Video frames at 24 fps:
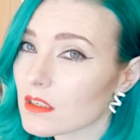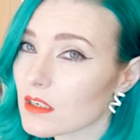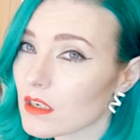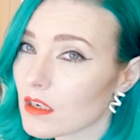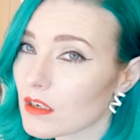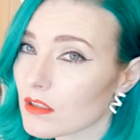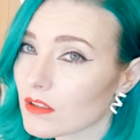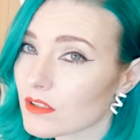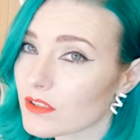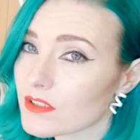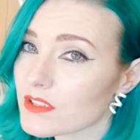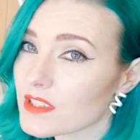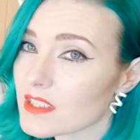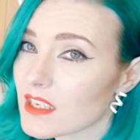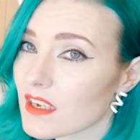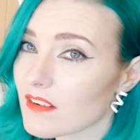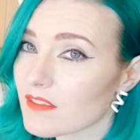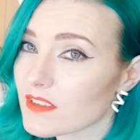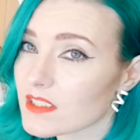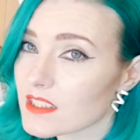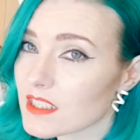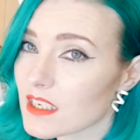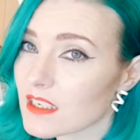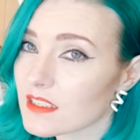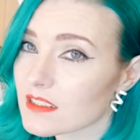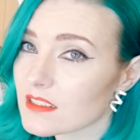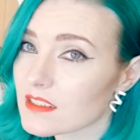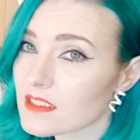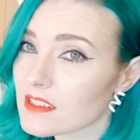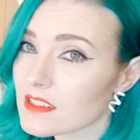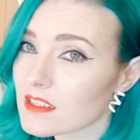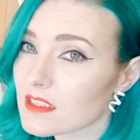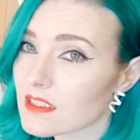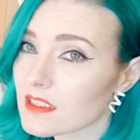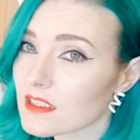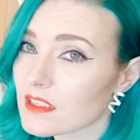colors have a
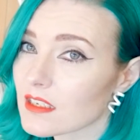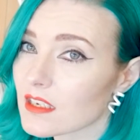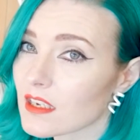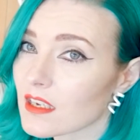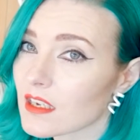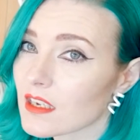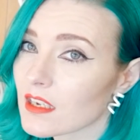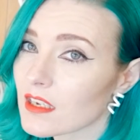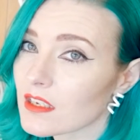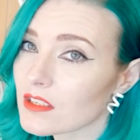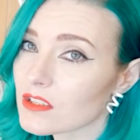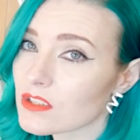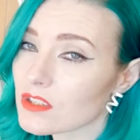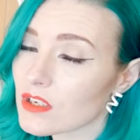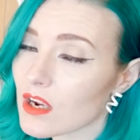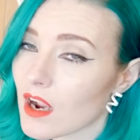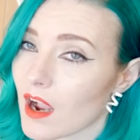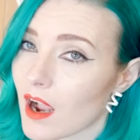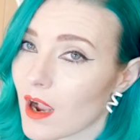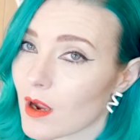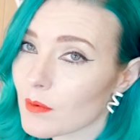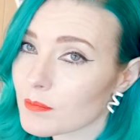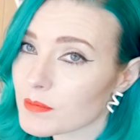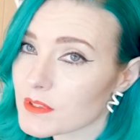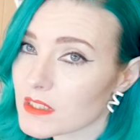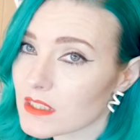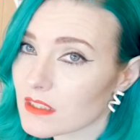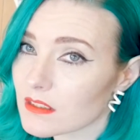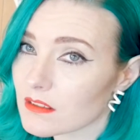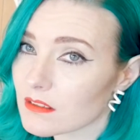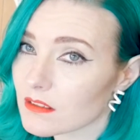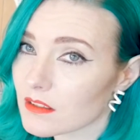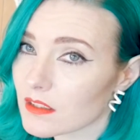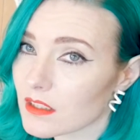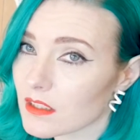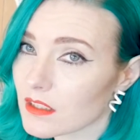tendency to
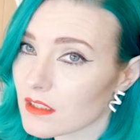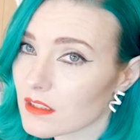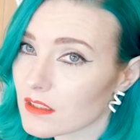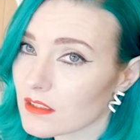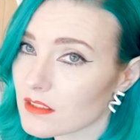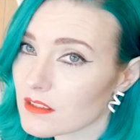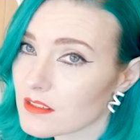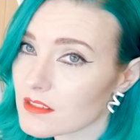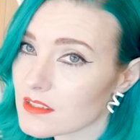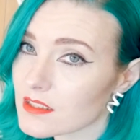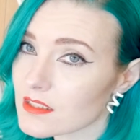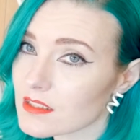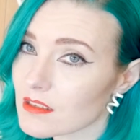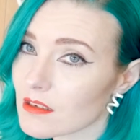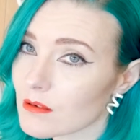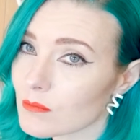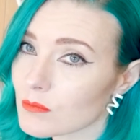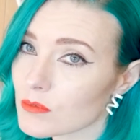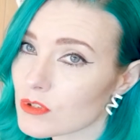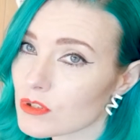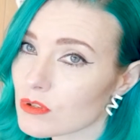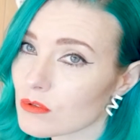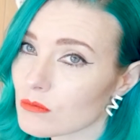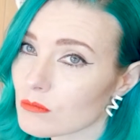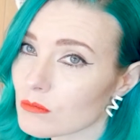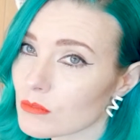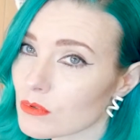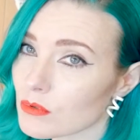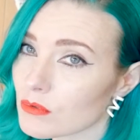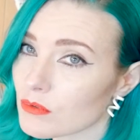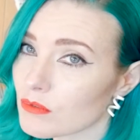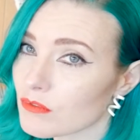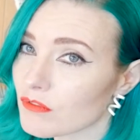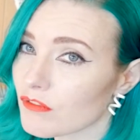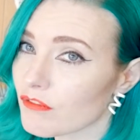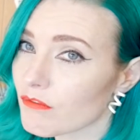optically seem to
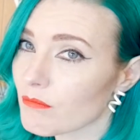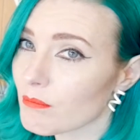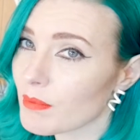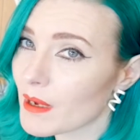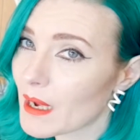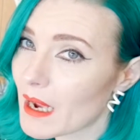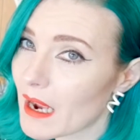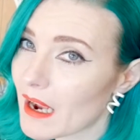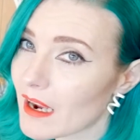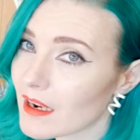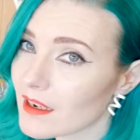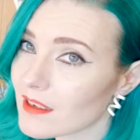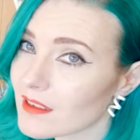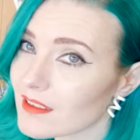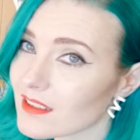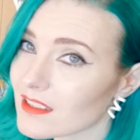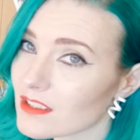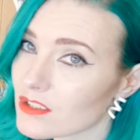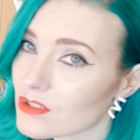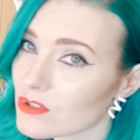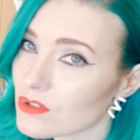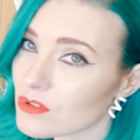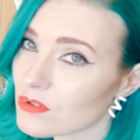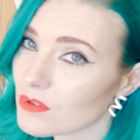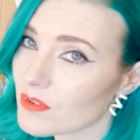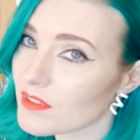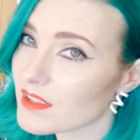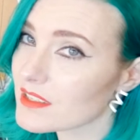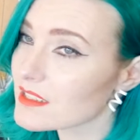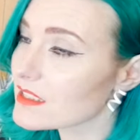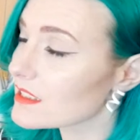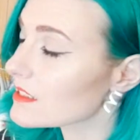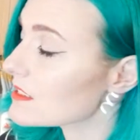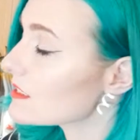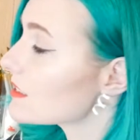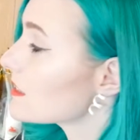move back into
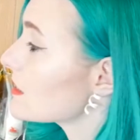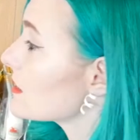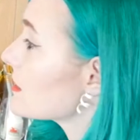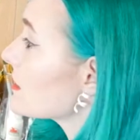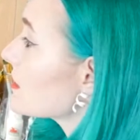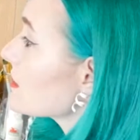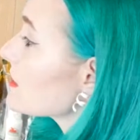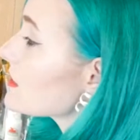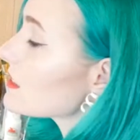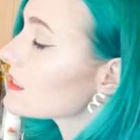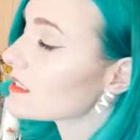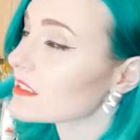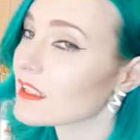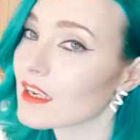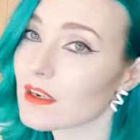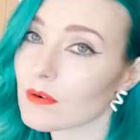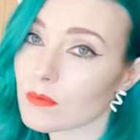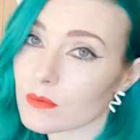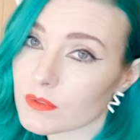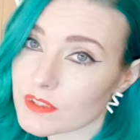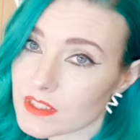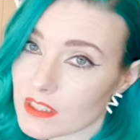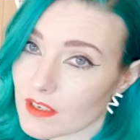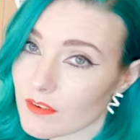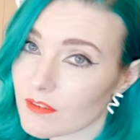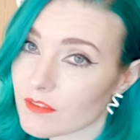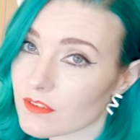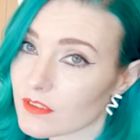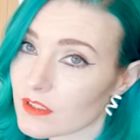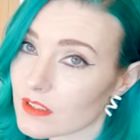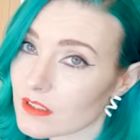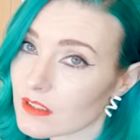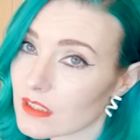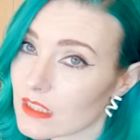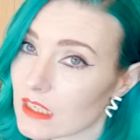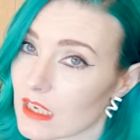the distance. That will
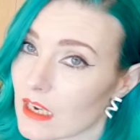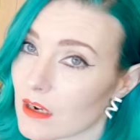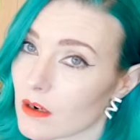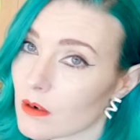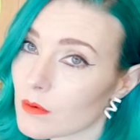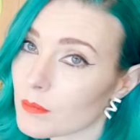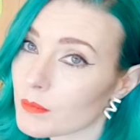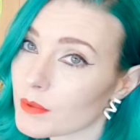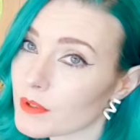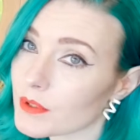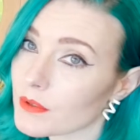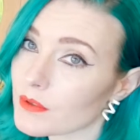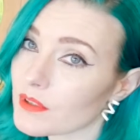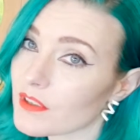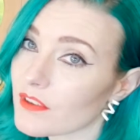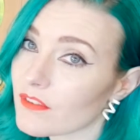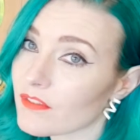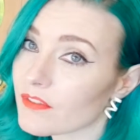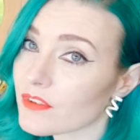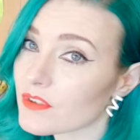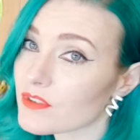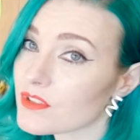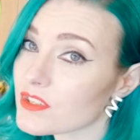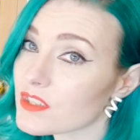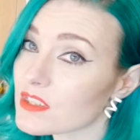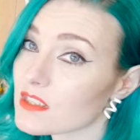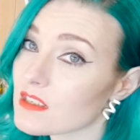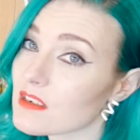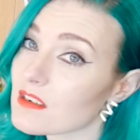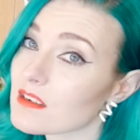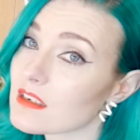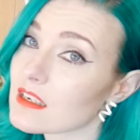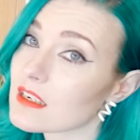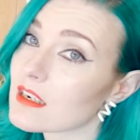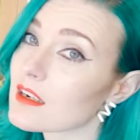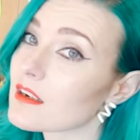definitely help you if you're
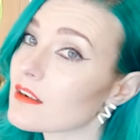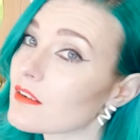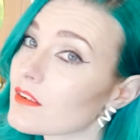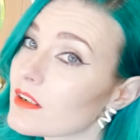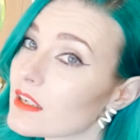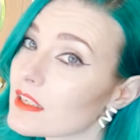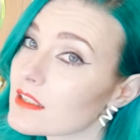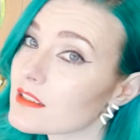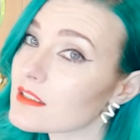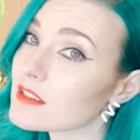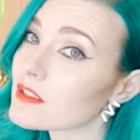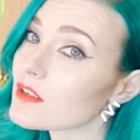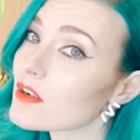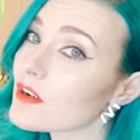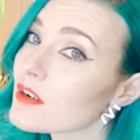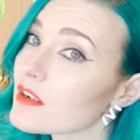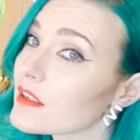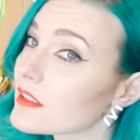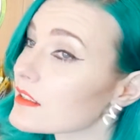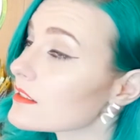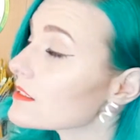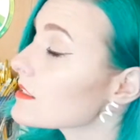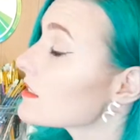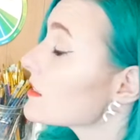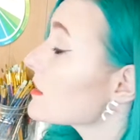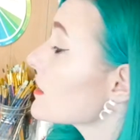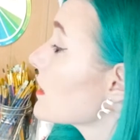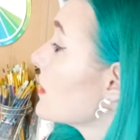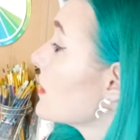starting out as an artist.